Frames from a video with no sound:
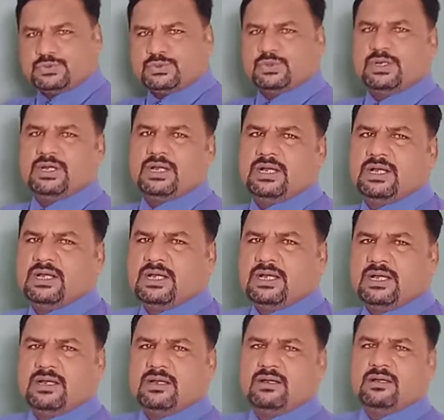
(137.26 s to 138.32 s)

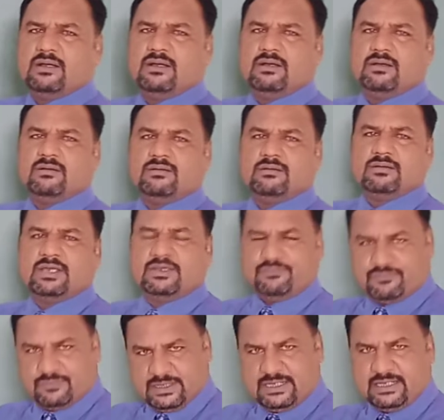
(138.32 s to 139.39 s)
to
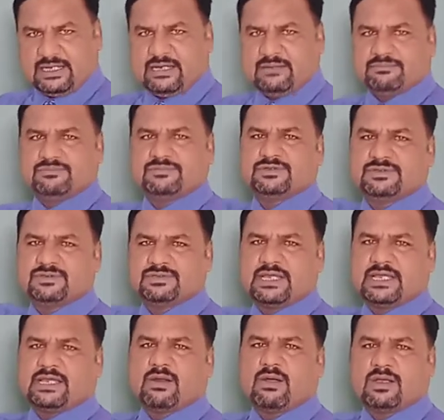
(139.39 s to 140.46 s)
if he comes
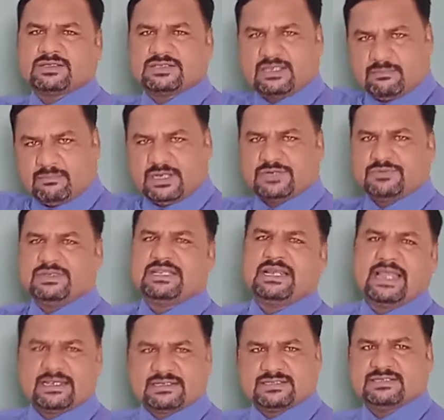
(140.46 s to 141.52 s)
across, he meets with an
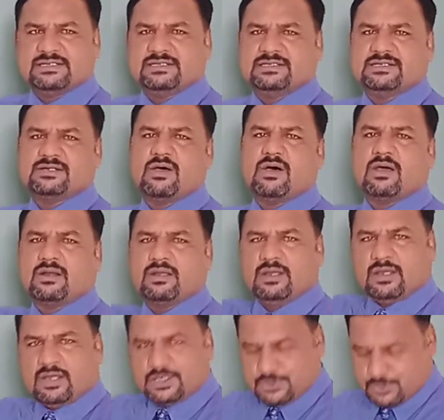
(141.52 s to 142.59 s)
accident,
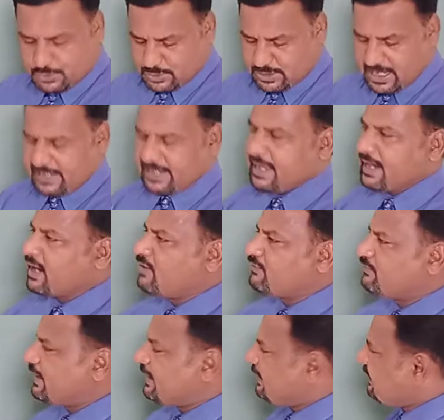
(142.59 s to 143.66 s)
or due to the attack
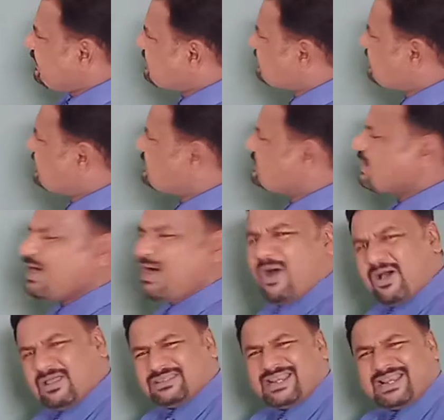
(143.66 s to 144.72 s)
of any disease.
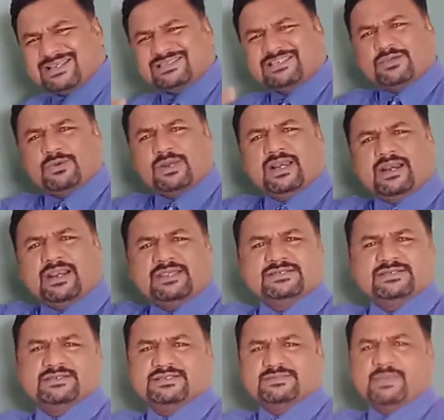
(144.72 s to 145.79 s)
There are several
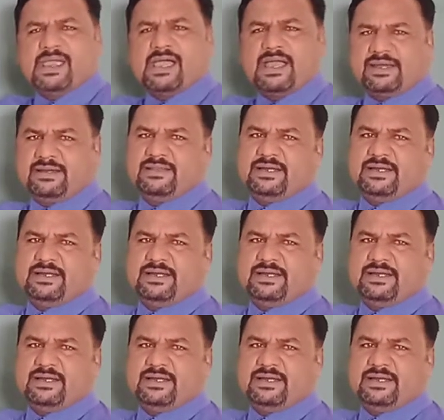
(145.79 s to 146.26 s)
reasons behind